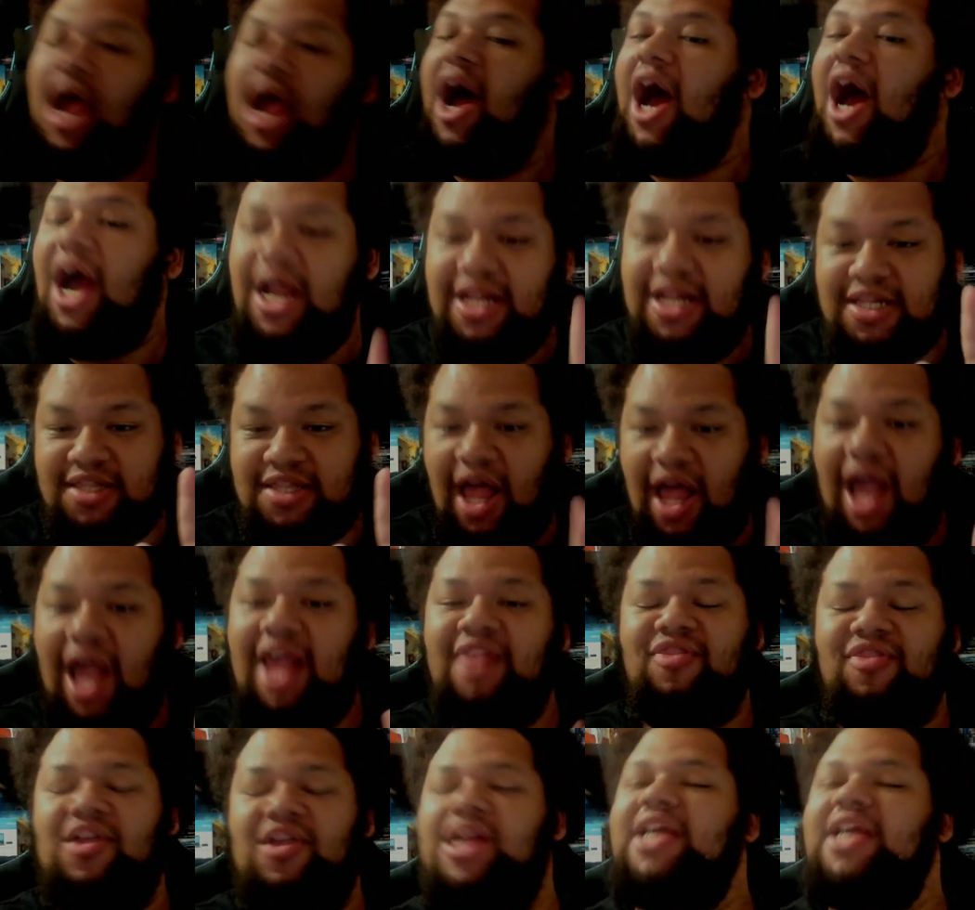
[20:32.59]
I like
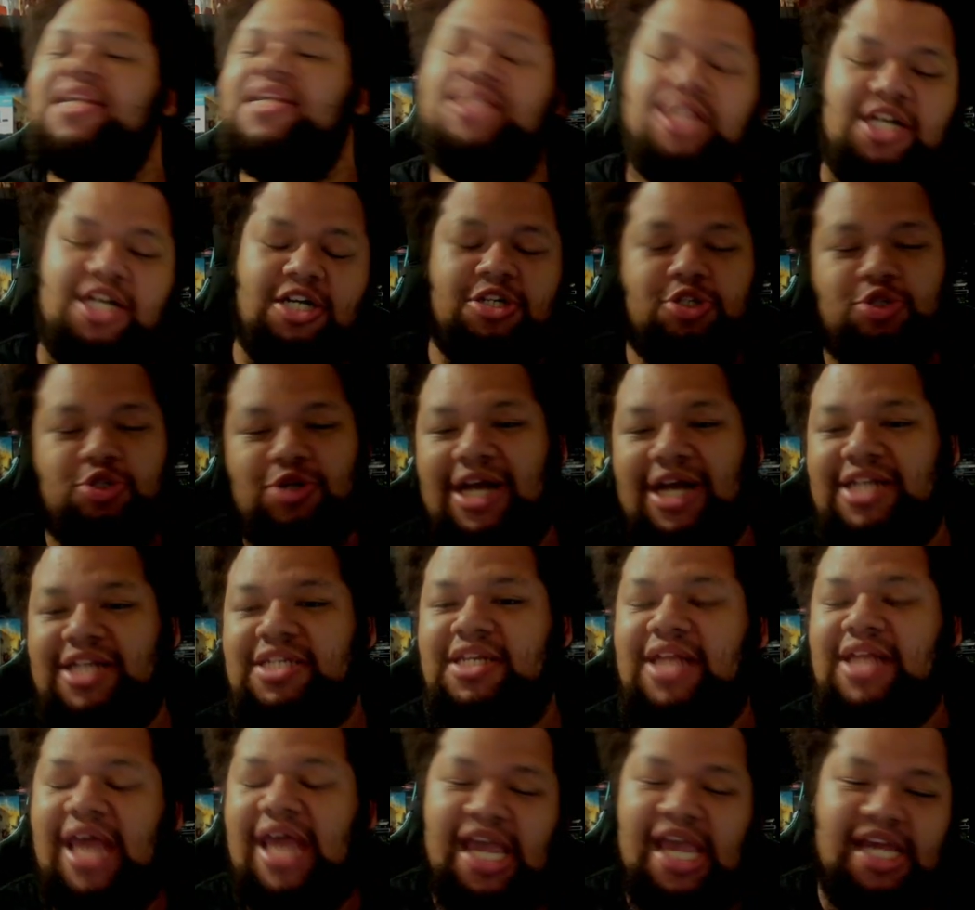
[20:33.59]
that he's a contracted
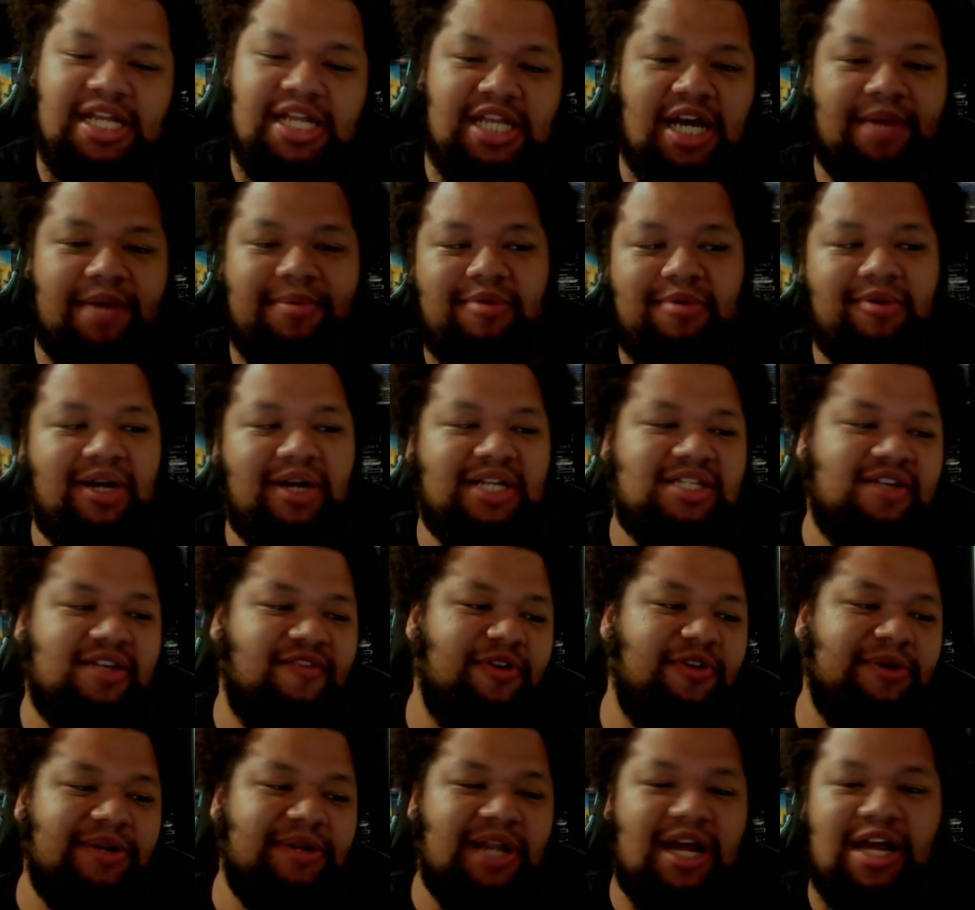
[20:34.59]
AEW wrestler
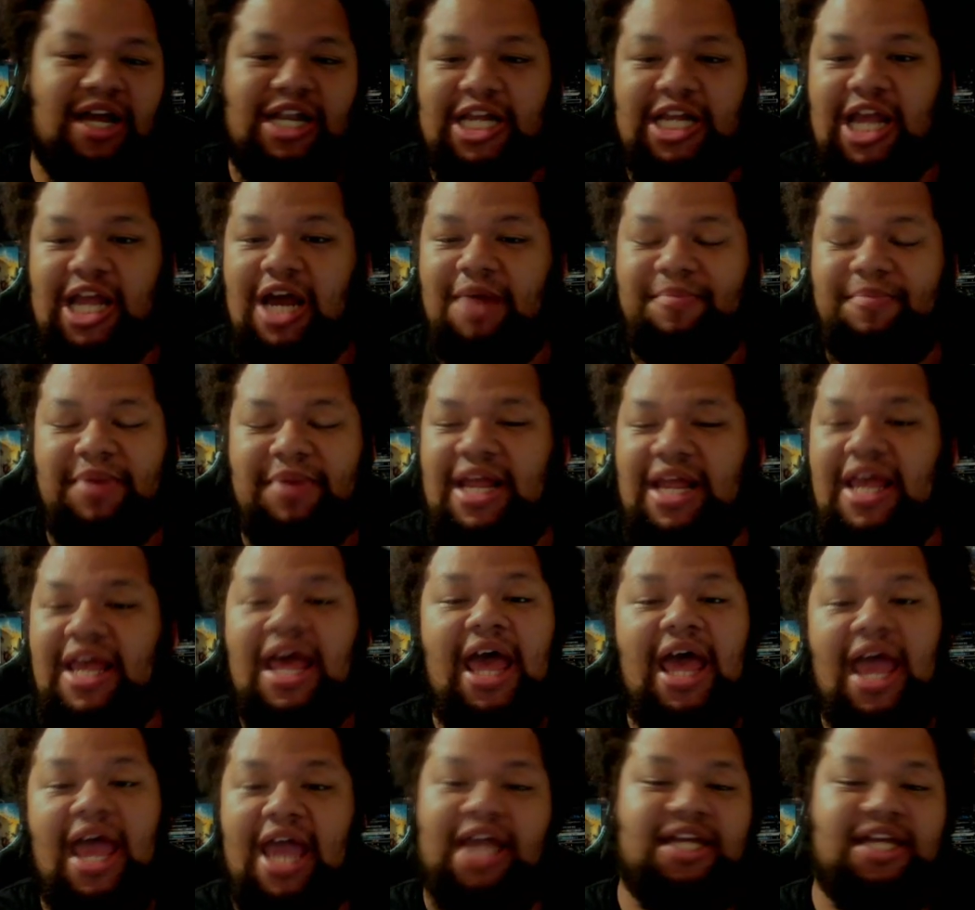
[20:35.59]
from another company
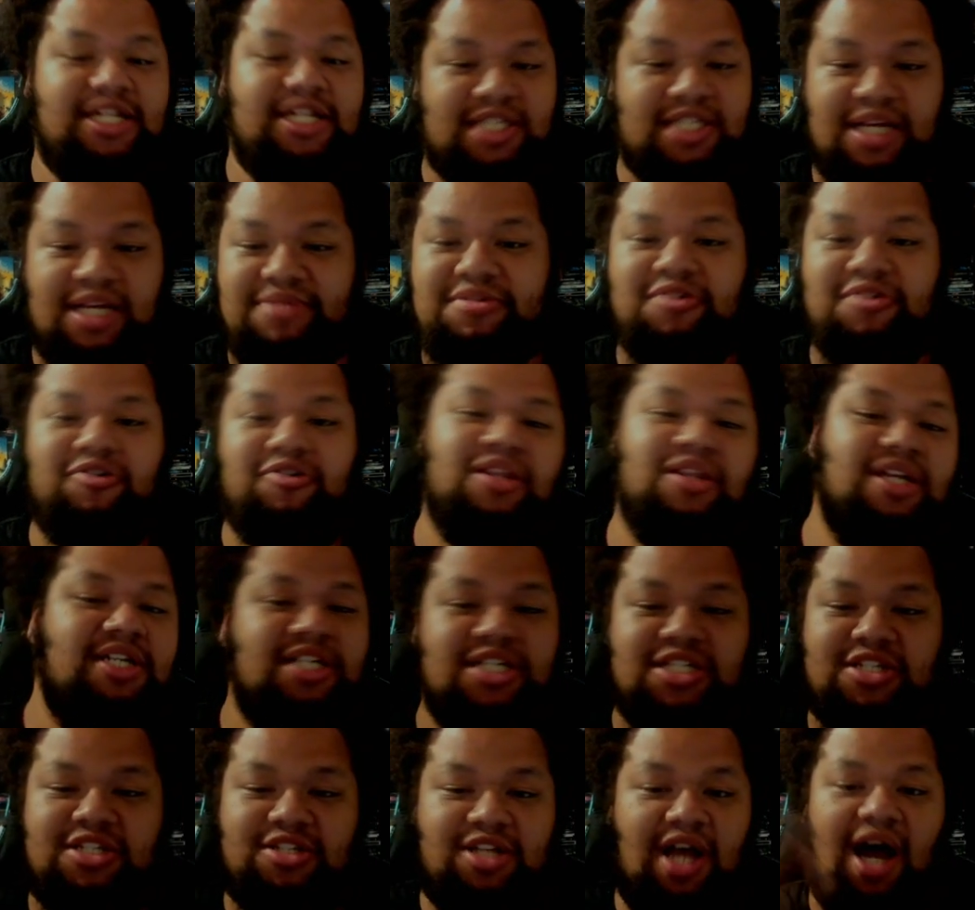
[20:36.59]
and could subsequently
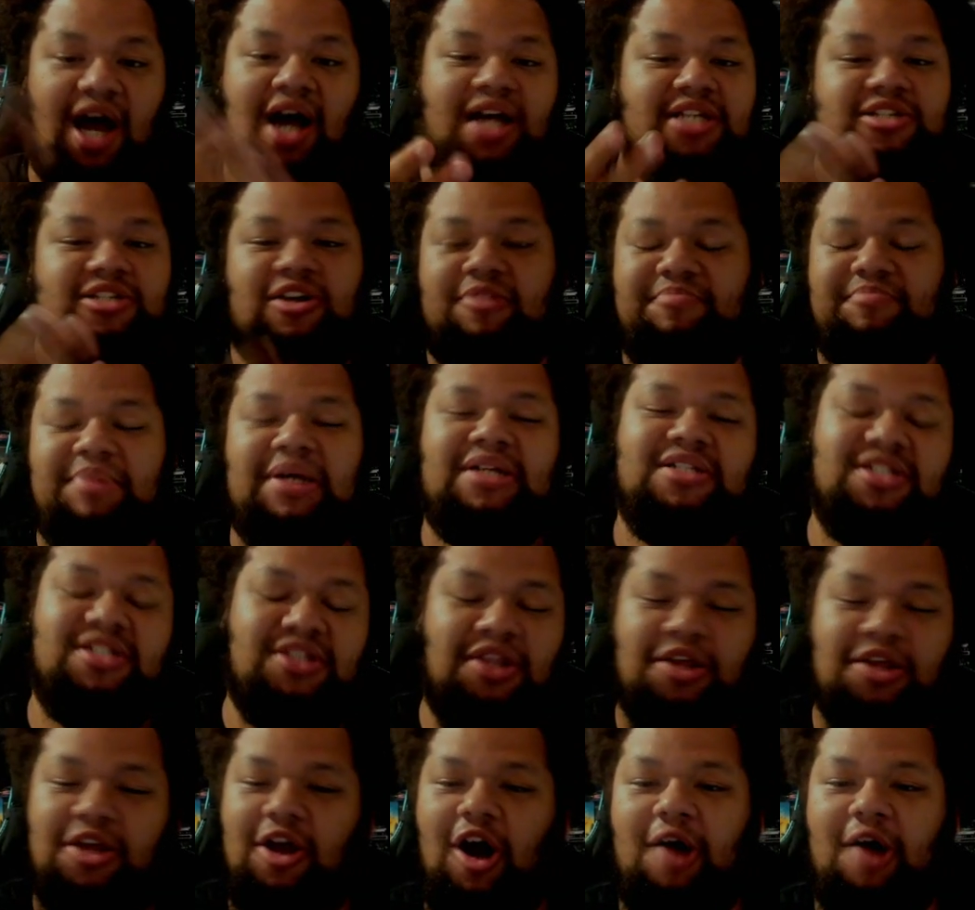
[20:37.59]
just toss our belt in the
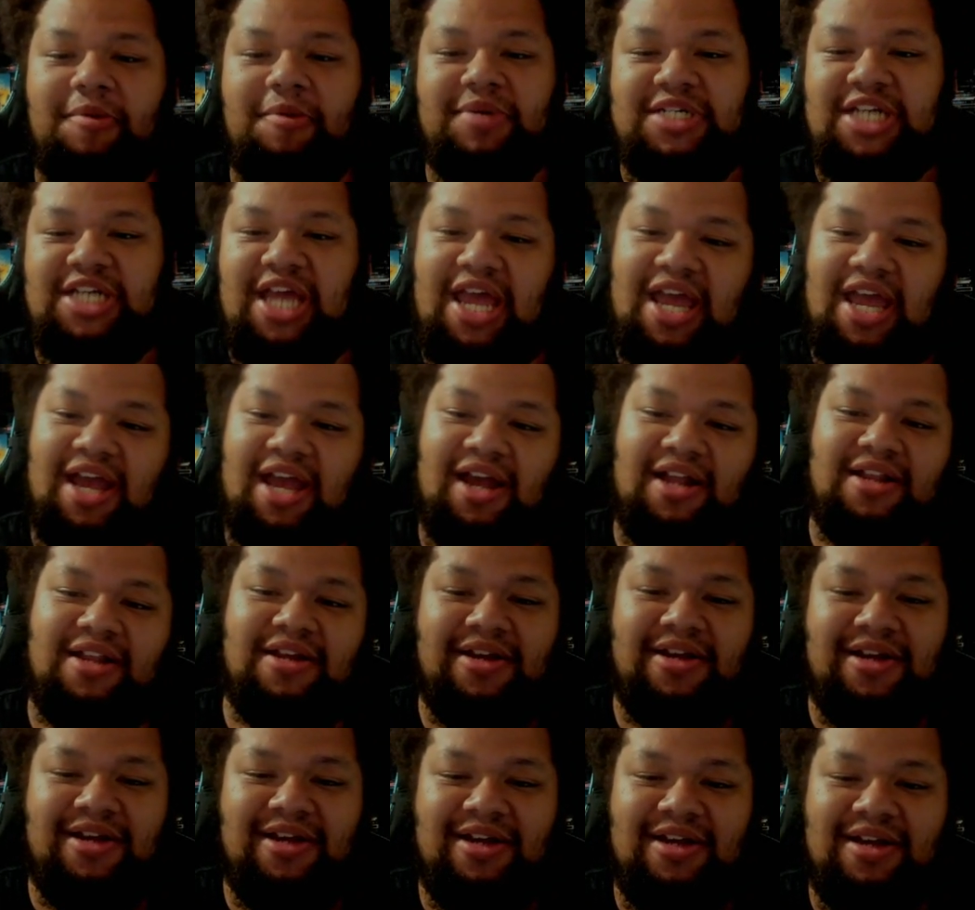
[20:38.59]
garbage can.
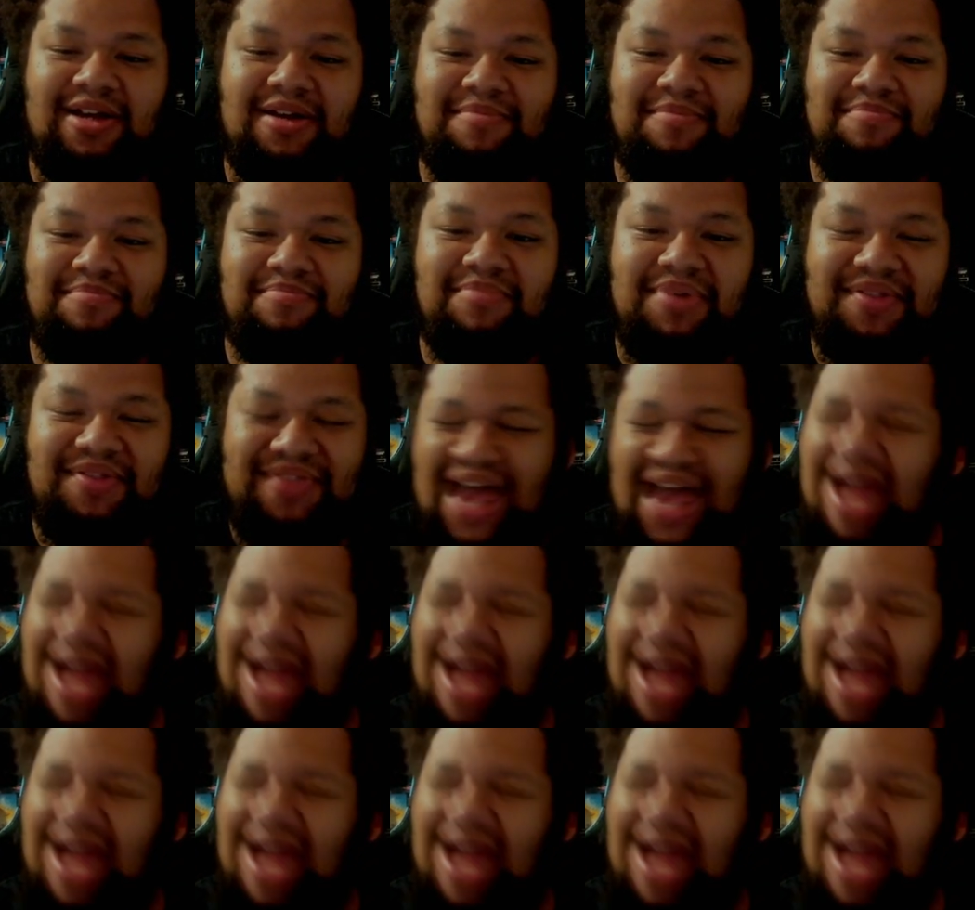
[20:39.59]
But that